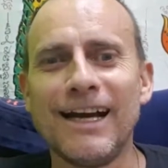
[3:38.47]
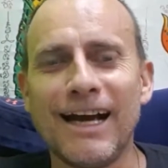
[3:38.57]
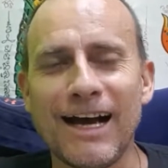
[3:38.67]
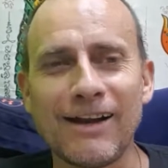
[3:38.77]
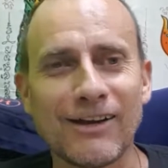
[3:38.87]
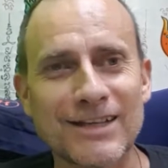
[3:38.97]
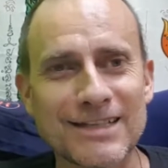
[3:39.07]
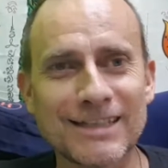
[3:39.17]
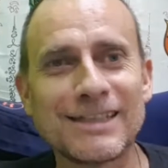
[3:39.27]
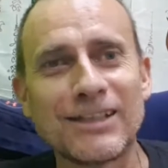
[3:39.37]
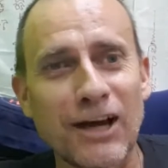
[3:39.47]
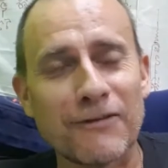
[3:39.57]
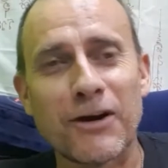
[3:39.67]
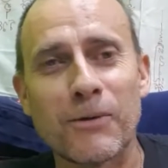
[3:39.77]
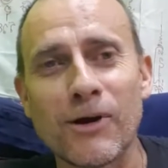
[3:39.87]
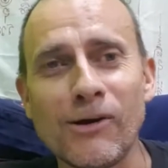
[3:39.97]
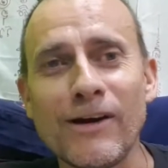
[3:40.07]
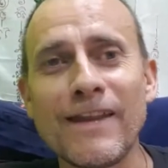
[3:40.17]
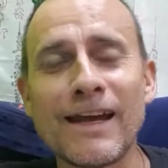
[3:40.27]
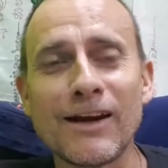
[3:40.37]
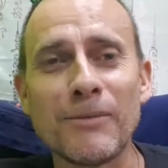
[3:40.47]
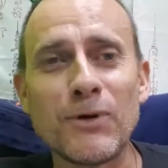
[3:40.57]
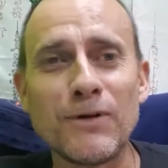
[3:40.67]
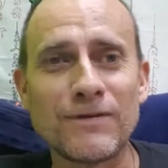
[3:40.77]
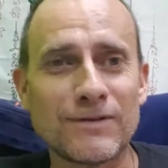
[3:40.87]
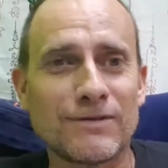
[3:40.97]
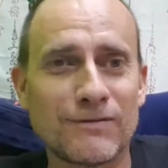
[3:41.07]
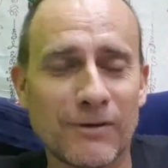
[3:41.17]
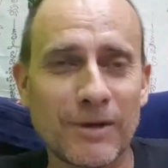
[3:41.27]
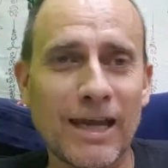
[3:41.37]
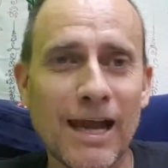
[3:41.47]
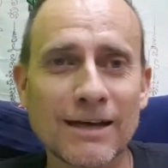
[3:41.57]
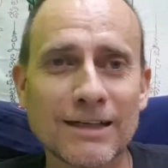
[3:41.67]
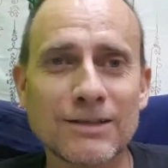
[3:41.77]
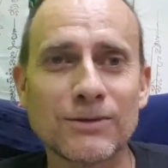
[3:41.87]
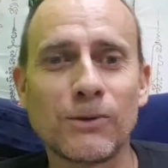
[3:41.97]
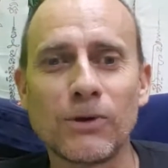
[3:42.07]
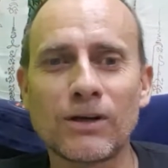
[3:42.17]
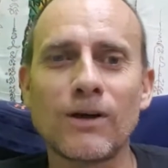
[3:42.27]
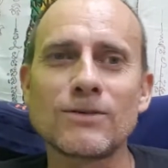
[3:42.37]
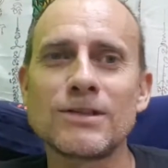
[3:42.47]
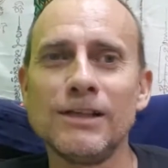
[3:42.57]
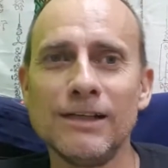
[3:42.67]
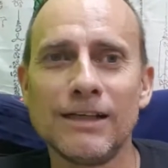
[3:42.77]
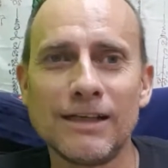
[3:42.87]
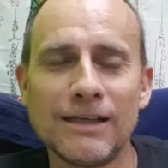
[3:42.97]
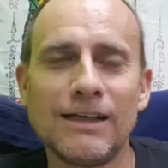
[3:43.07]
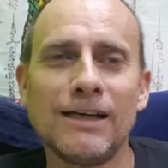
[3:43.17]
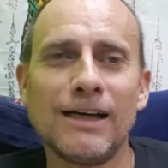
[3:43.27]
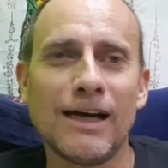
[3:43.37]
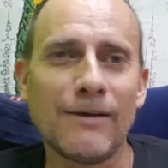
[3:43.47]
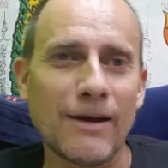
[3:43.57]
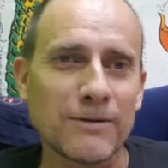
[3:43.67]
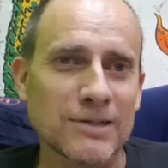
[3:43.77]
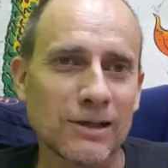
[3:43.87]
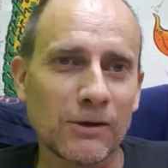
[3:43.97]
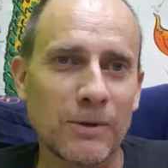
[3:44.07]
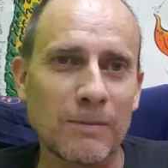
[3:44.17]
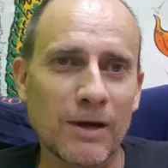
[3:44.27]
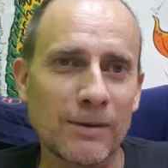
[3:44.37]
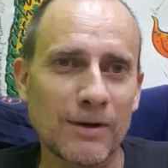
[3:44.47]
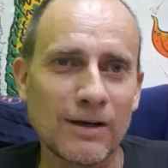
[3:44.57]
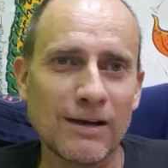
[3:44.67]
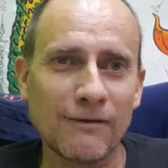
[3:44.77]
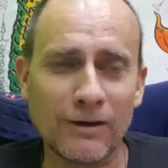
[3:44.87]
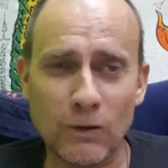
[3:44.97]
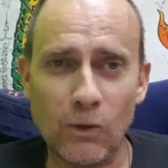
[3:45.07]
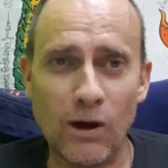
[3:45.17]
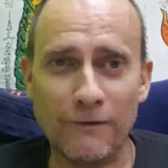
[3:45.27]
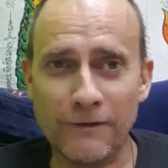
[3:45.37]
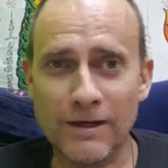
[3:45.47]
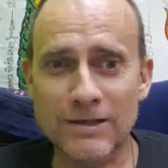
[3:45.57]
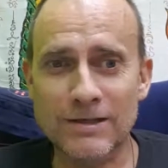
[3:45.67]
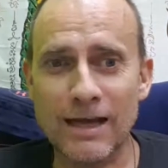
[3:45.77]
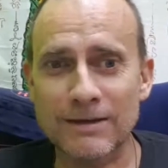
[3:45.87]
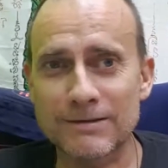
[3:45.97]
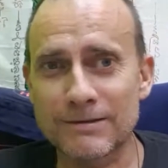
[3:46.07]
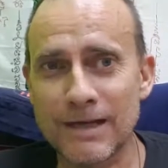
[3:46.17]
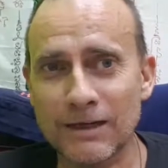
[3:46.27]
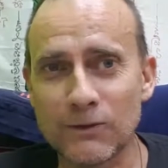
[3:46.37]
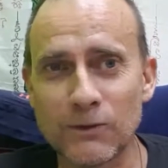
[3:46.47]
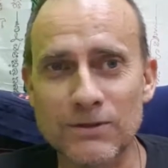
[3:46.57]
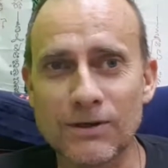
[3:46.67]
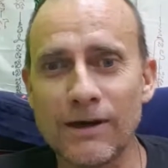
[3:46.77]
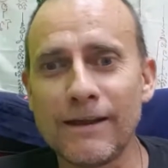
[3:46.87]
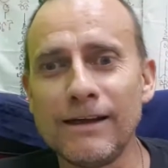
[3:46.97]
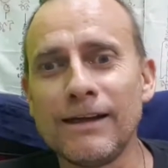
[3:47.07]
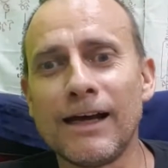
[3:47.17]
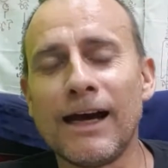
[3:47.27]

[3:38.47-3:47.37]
Like I said, didn't go very well, and then I moved from accounting to horticulture. That was a little bit better, but I've never quite finished that course either.